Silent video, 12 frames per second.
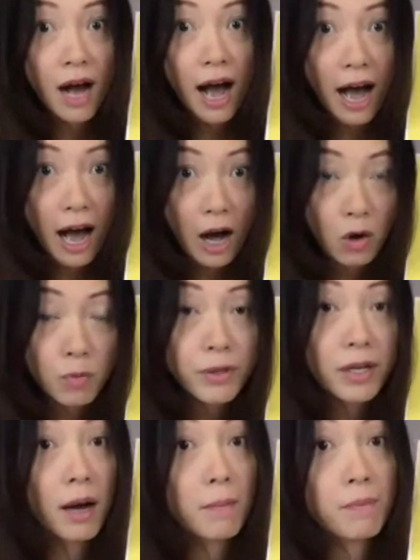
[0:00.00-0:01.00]
hao
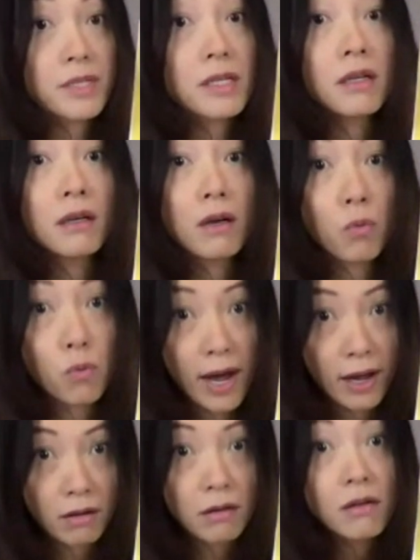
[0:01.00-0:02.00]
becomes
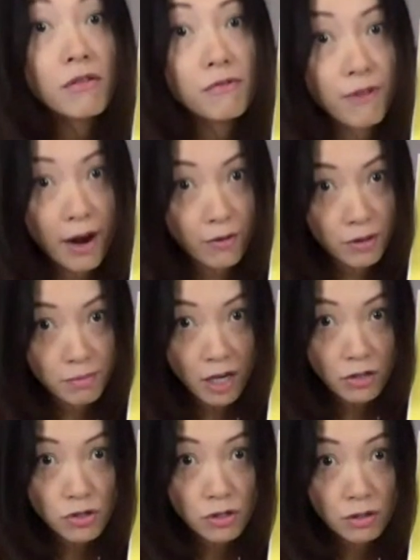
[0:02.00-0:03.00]
well, very
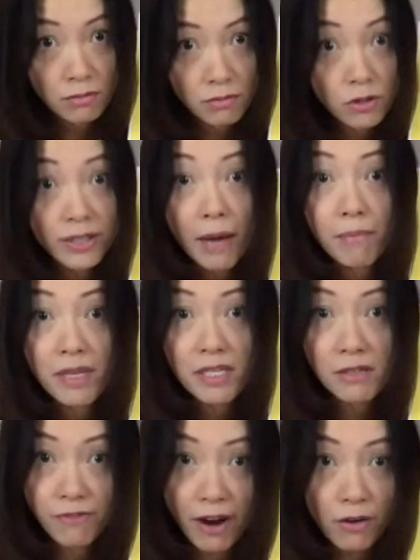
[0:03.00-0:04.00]
much. So that means
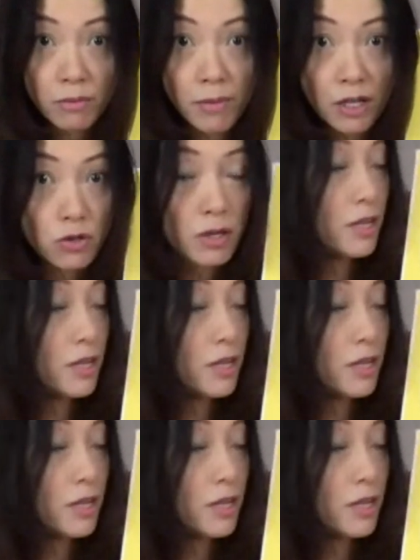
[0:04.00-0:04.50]
very much.